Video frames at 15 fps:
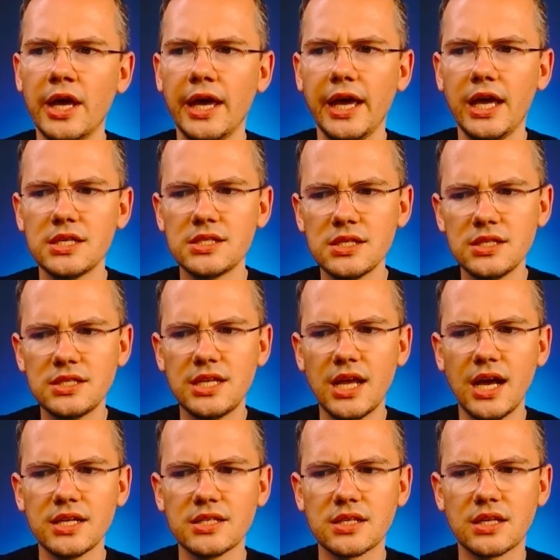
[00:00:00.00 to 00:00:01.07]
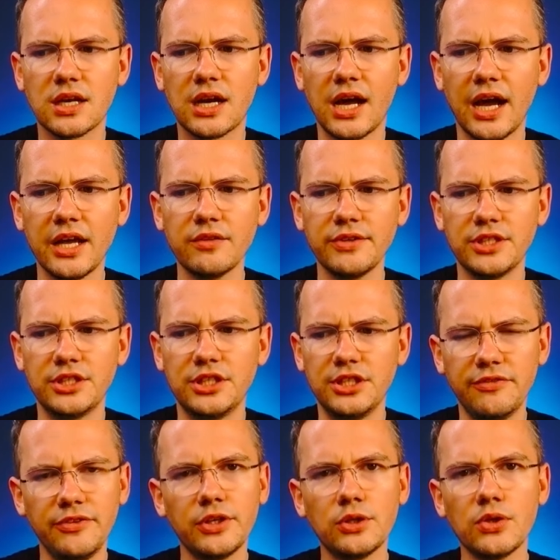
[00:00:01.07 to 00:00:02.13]
isn't that kind of a
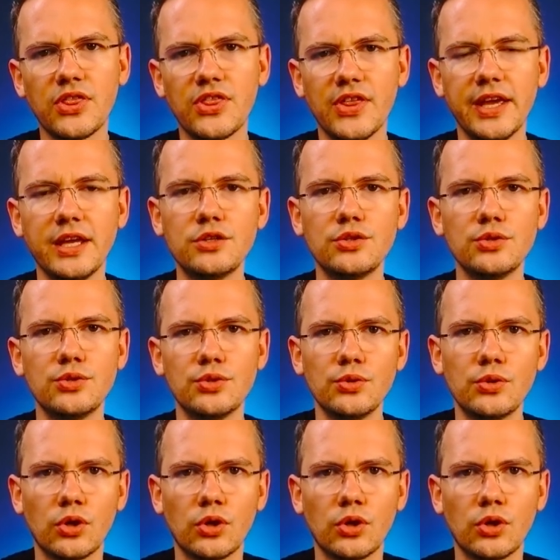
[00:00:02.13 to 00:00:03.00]
difficult thing to do?